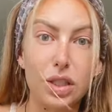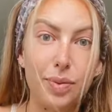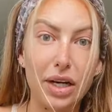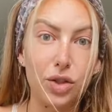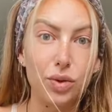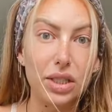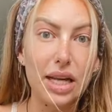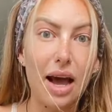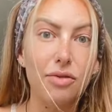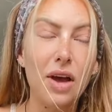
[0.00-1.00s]
spiritual
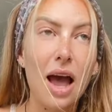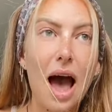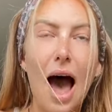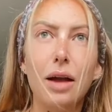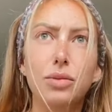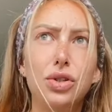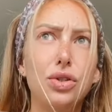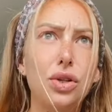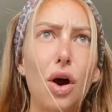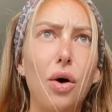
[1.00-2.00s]
stuff. I'm
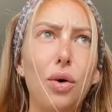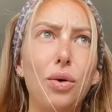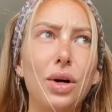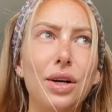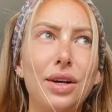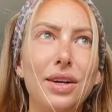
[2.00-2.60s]
so